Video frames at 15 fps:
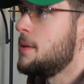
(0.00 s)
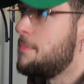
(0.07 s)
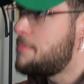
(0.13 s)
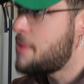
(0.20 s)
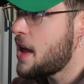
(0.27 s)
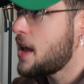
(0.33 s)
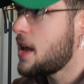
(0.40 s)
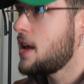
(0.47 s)
the
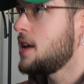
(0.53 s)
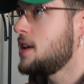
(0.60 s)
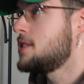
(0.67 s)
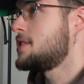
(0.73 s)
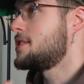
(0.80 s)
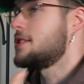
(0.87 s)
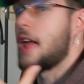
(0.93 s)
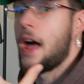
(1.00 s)

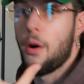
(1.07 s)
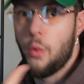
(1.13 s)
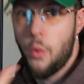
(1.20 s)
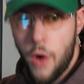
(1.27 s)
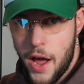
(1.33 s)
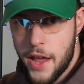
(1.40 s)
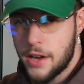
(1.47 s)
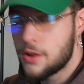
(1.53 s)
bass, that
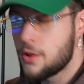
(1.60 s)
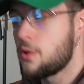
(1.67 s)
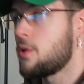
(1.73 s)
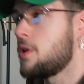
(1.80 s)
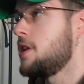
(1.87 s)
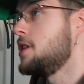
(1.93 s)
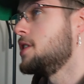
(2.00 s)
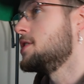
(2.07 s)
white
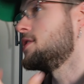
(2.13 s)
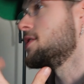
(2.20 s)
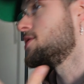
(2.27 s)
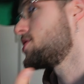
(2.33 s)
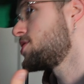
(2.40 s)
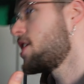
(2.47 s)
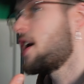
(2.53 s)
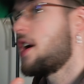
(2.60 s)
noise, the
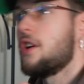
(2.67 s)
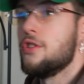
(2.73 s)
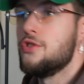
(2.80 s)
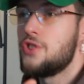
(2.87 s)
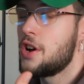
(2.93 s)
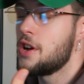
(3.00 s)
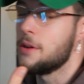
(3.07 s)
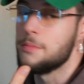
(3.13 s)
snare,
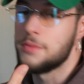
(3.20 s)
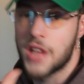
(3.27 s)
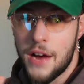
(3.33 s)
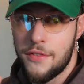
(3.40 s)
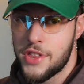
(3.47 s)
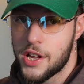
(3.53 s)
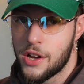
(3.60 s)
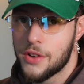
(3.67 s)
drums,
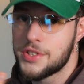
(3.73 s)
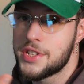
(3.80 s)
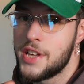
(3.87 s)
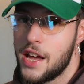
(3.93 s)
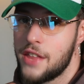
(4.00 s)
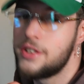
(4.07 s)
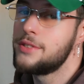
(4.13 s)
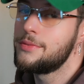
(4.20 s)
everything all
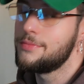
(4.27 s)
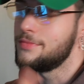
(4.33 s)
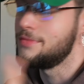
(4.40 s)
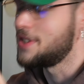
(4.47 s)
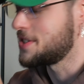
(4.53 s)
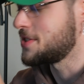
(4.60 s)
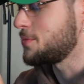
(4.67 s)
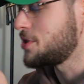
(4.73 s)
together,
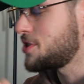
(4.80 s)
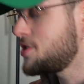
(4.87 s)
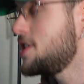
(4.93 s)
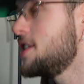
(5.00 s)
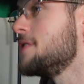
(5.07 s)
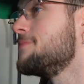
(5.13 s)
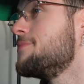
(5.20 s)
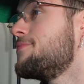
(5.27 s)
this is what you
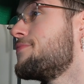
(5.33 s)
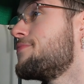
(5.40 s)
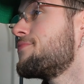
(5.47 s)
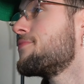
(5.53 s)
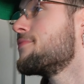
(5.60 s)
get.